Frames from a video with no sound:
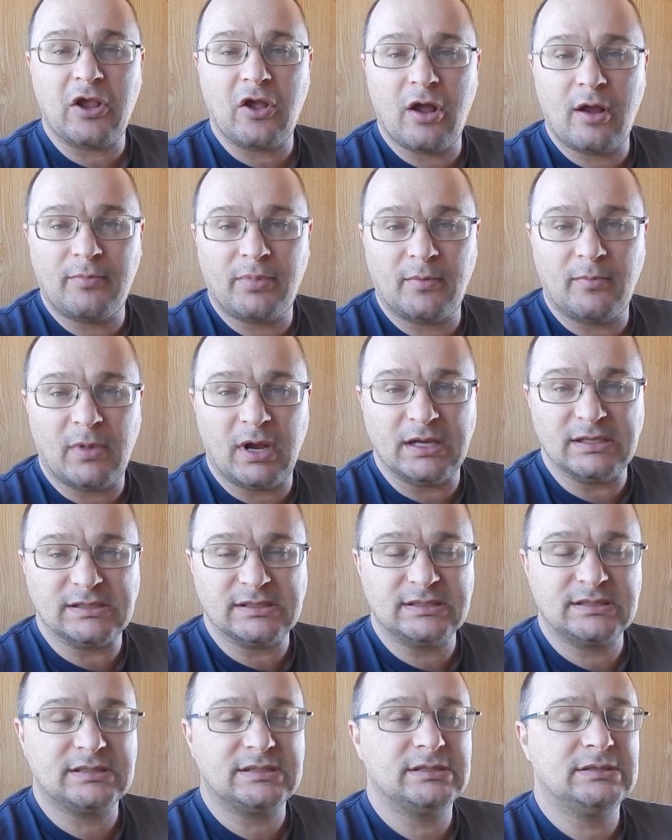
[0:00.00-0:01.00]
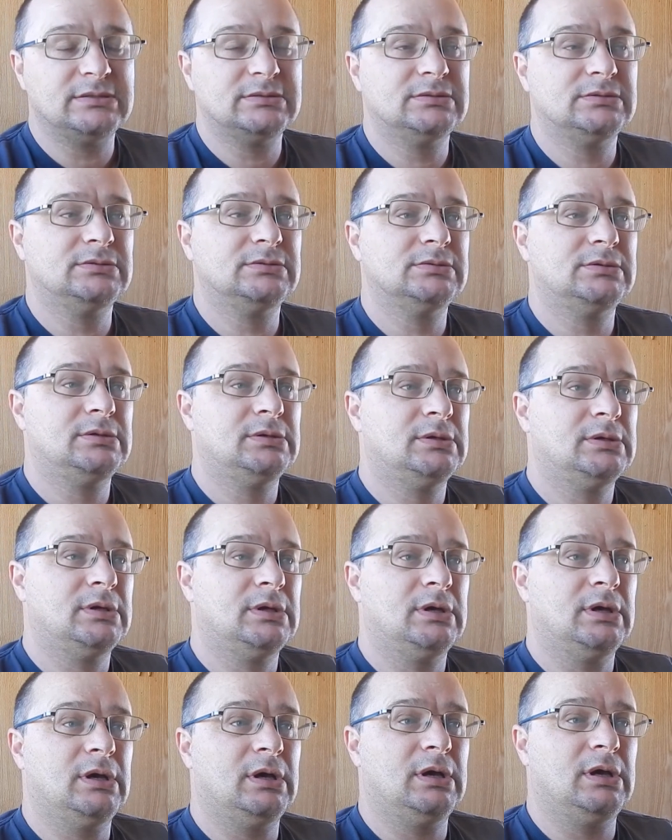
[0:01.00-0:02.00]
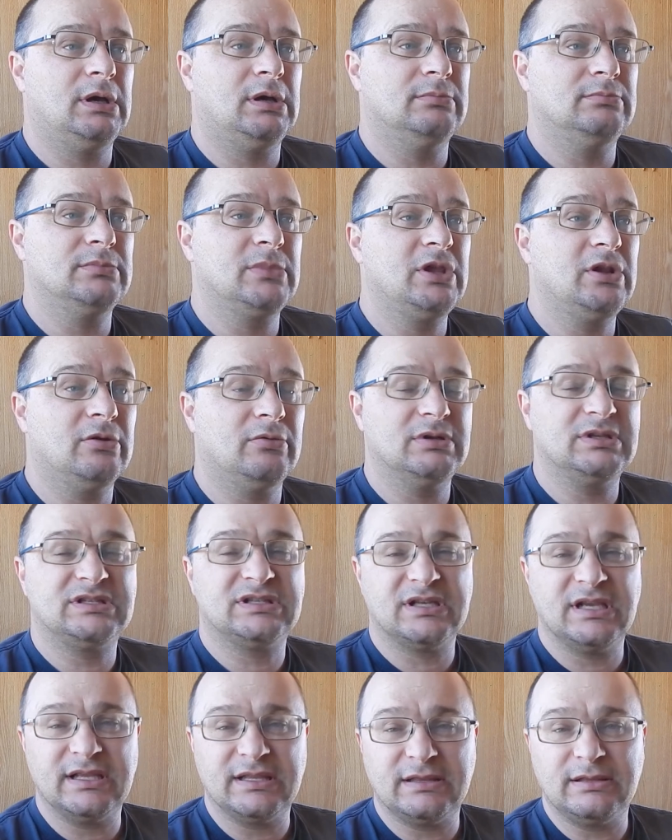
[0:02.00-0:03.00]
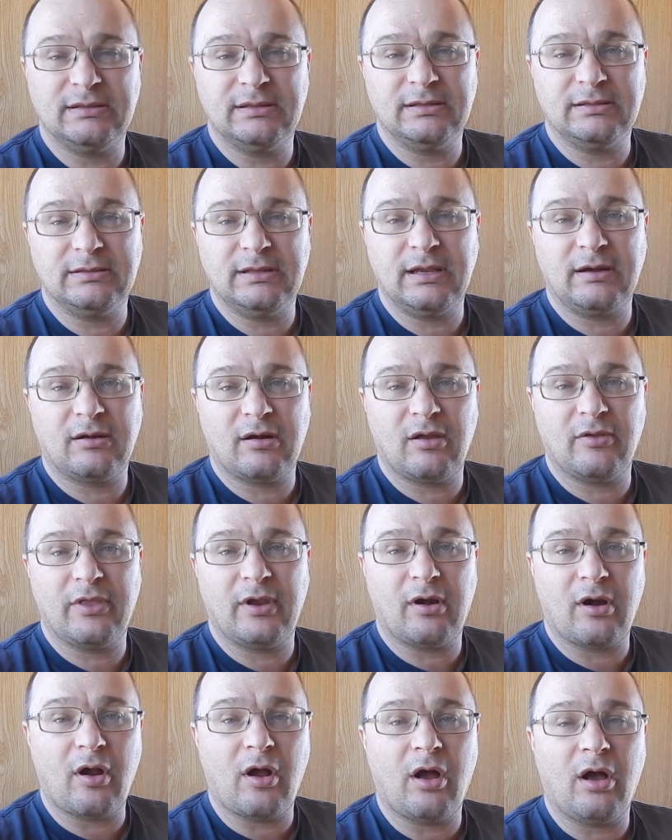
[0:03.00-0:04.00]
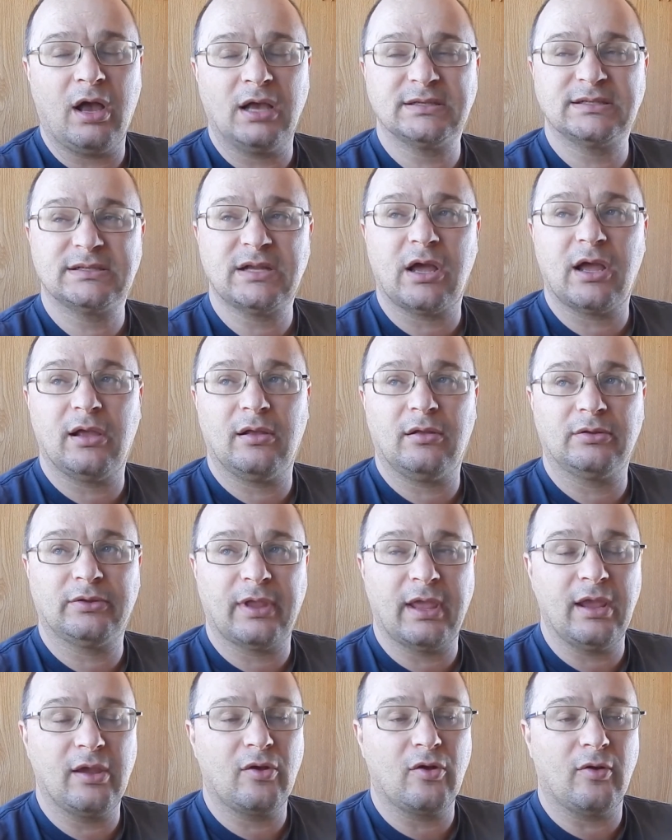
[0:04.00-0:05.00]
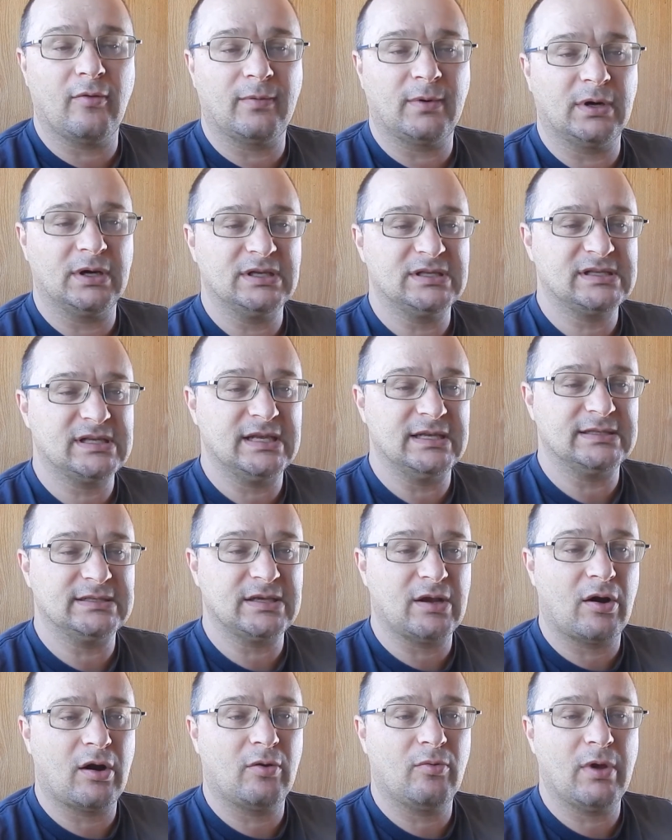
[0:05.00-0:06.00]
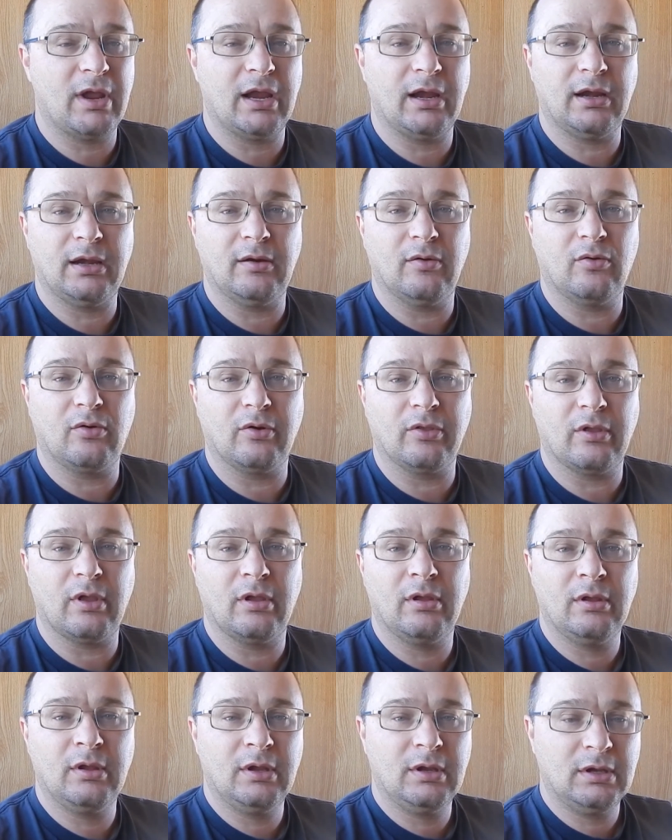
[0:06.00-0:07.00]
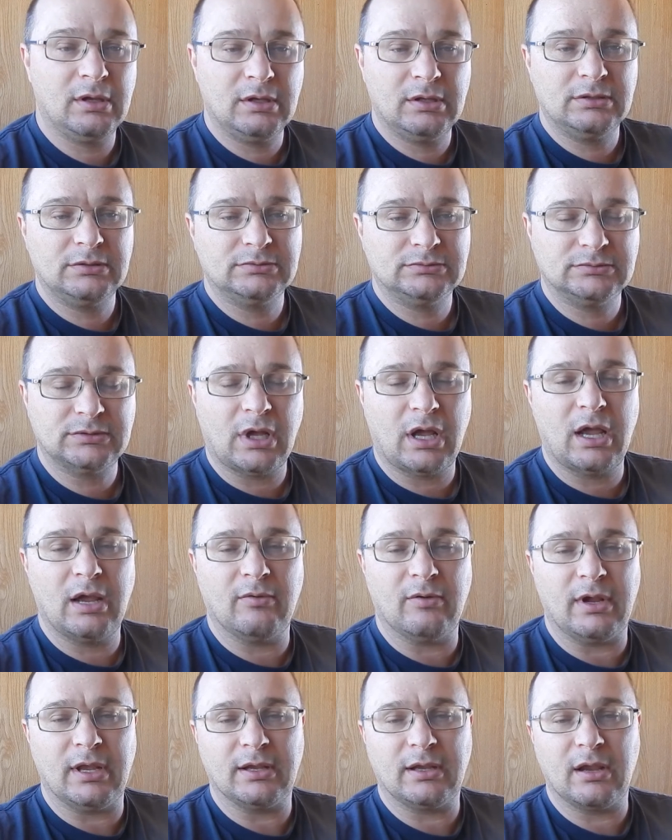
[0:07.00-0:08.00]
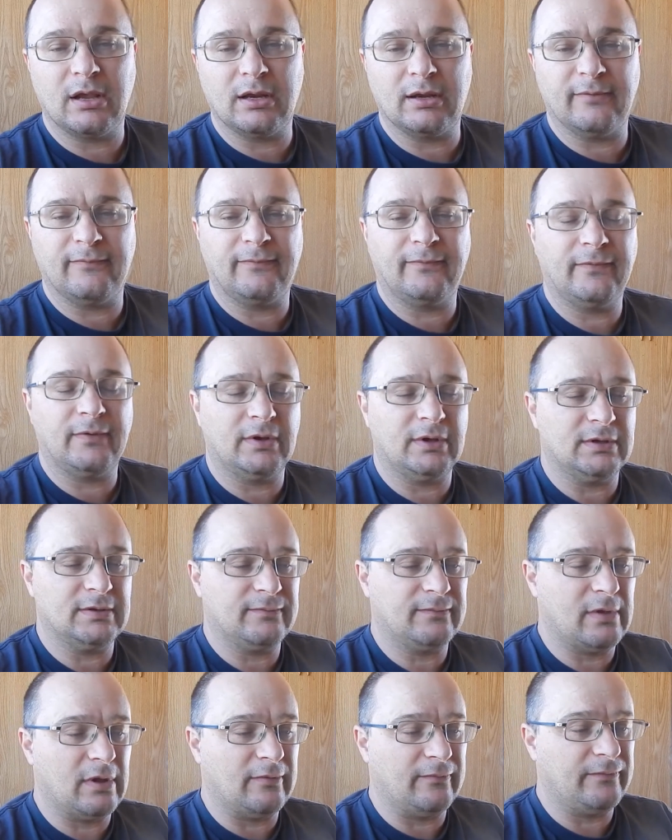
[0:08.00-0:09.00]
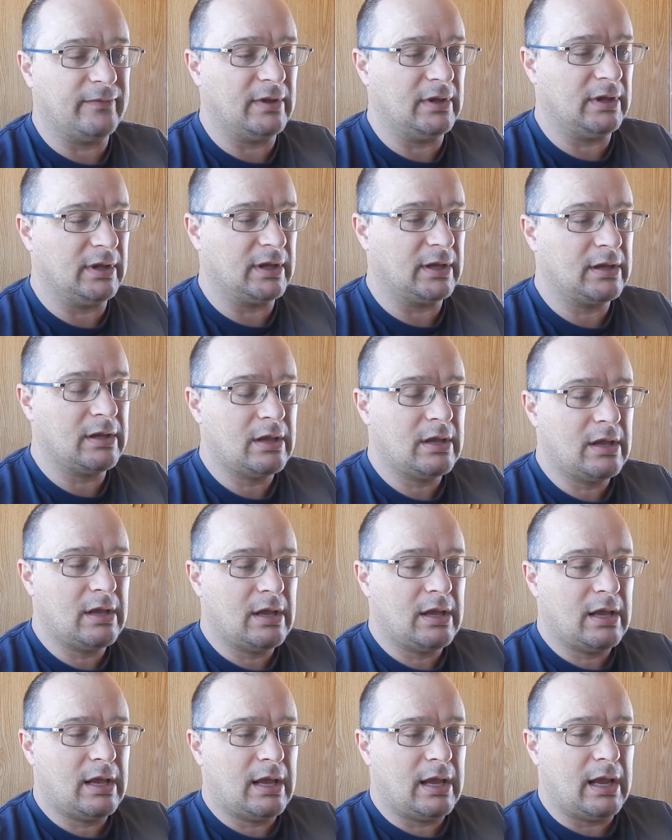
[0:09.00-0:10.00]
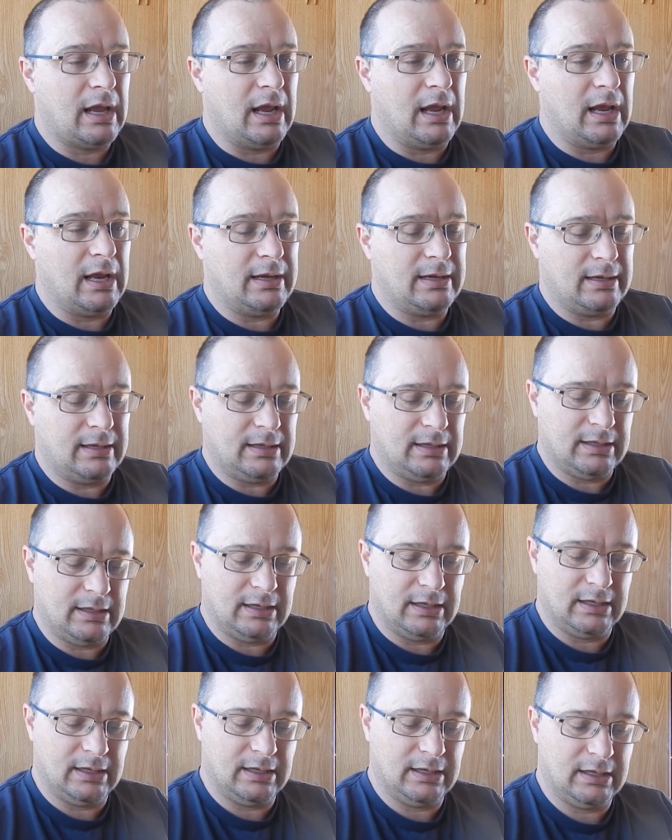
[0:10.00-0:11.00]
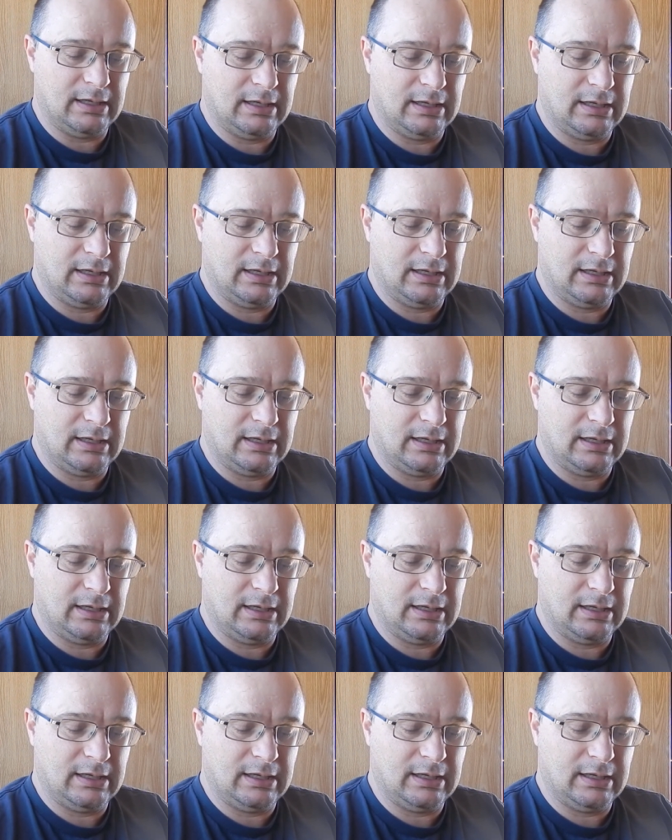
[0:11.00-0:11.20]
done any compromises. They're a hostile takeover. It's our way or the highway kind of a feeling, and